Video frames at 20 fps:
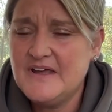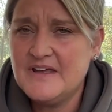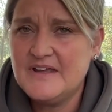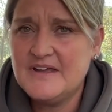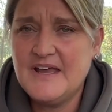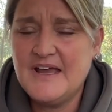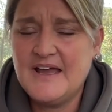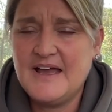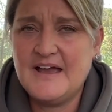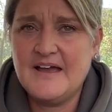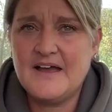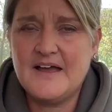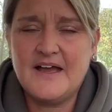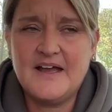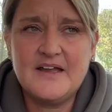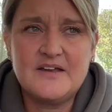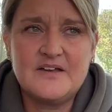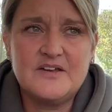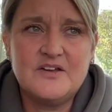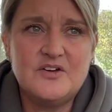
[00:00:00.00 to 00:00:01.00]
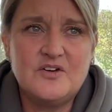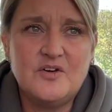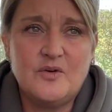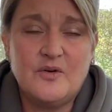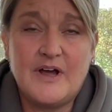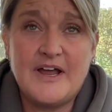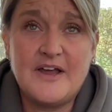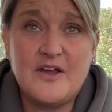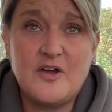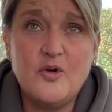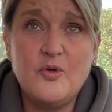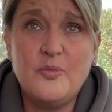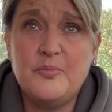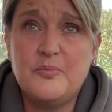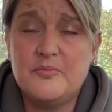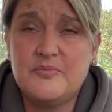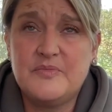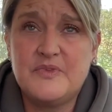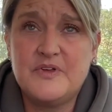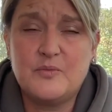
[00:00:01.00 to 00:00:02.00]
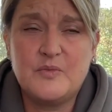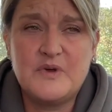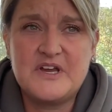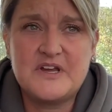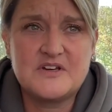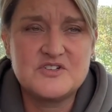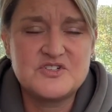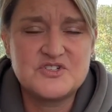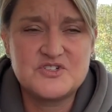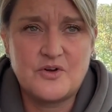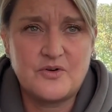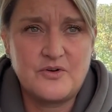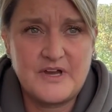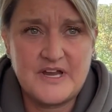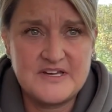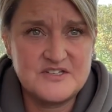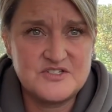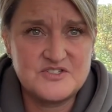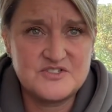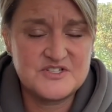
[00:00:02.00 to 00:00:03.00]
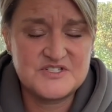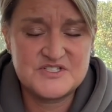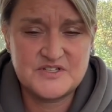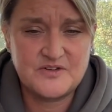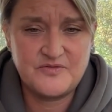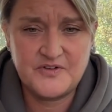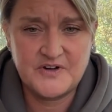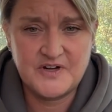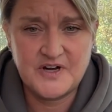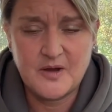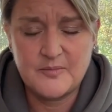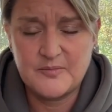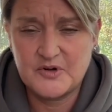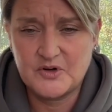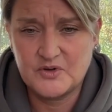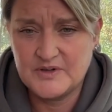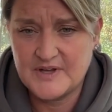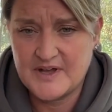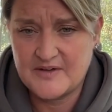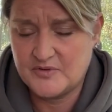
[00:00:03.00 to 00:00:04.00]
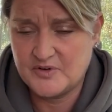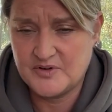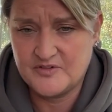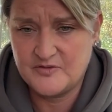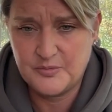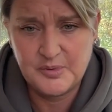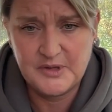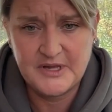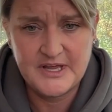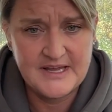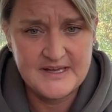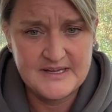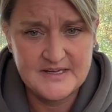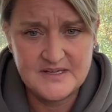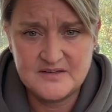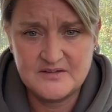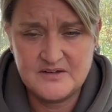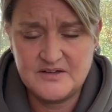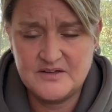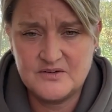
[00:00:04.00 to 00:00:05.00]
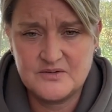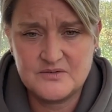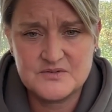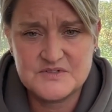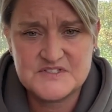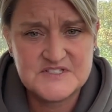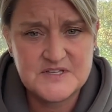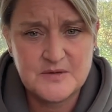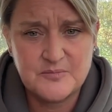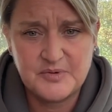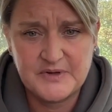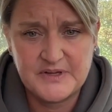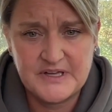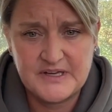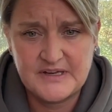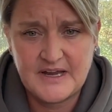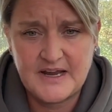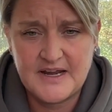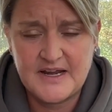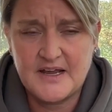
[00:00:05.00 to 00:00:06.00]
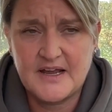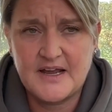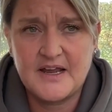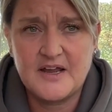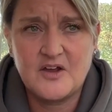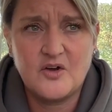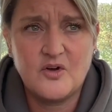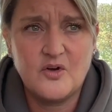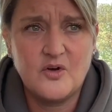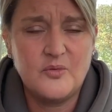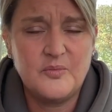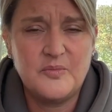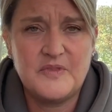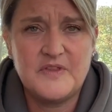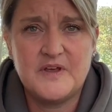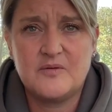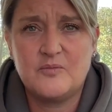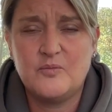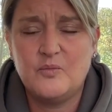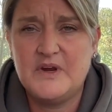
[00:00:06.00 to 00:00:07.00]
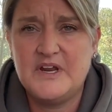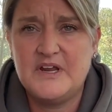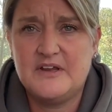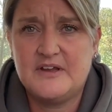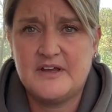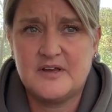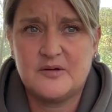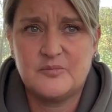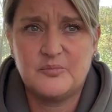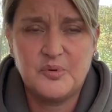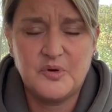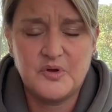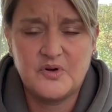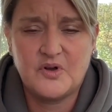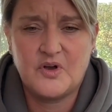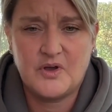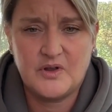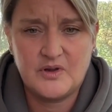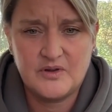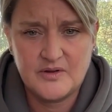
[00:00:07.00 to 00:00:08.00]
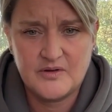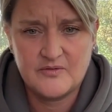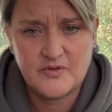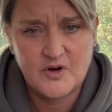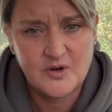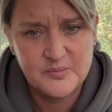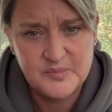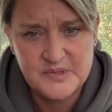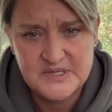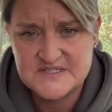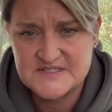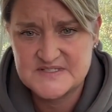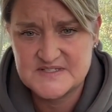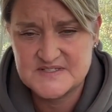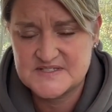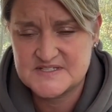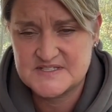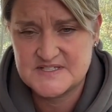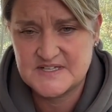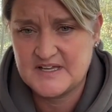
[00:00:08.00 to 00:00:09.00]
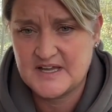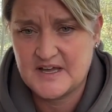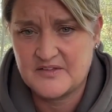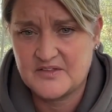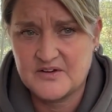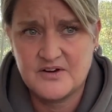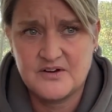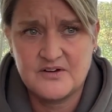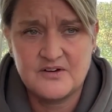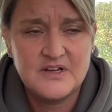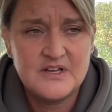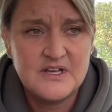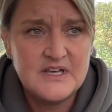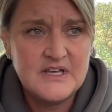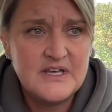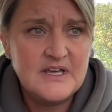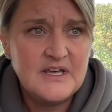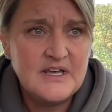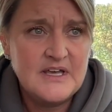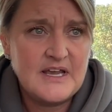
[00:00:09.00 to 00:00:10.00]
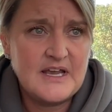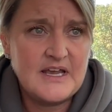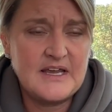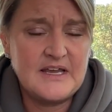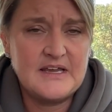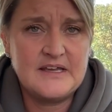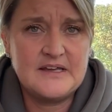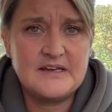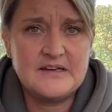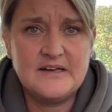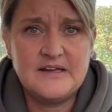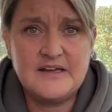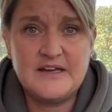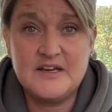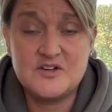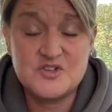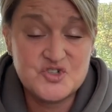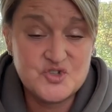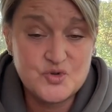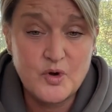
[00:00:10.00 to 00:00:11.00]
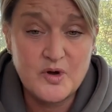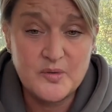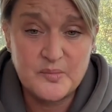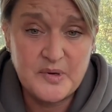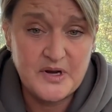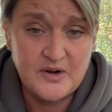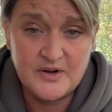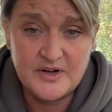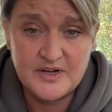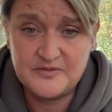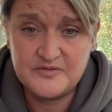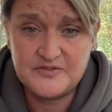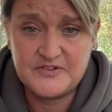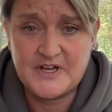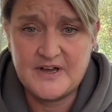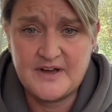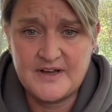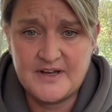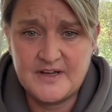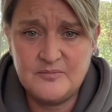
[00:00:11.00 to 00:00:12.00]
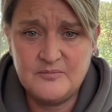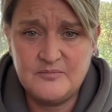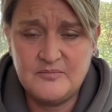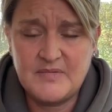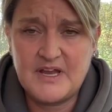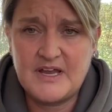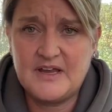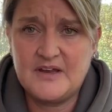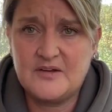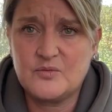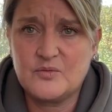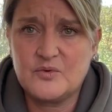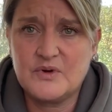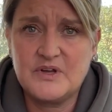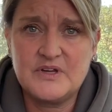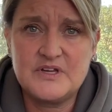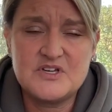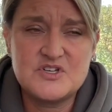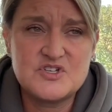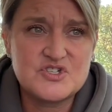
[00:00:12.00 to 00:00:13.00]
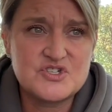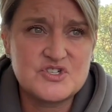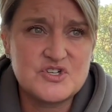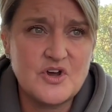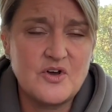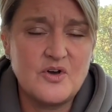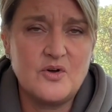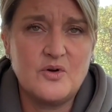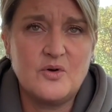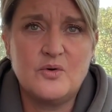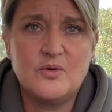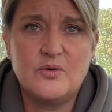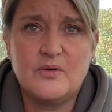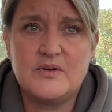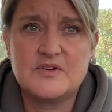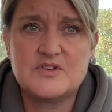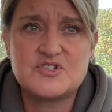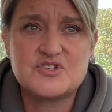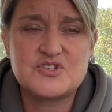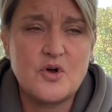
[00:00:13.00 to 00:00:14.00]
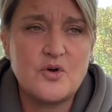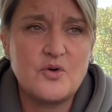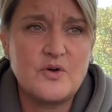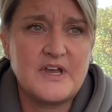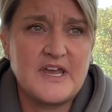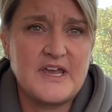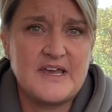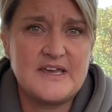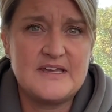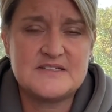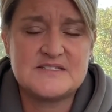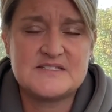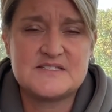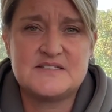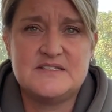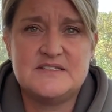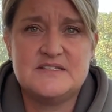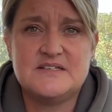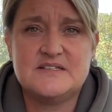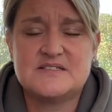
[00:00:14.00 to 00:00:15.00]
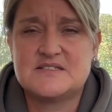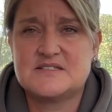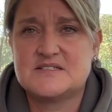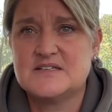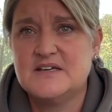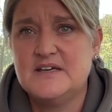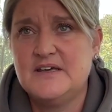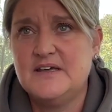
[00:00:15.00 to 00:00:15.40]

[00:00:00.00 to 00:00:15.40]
Yeah, I hope that we can showcase just a phenomenal level of play. Simply, I hope that we can put all of our pieces together and in a short period of time and really showcase this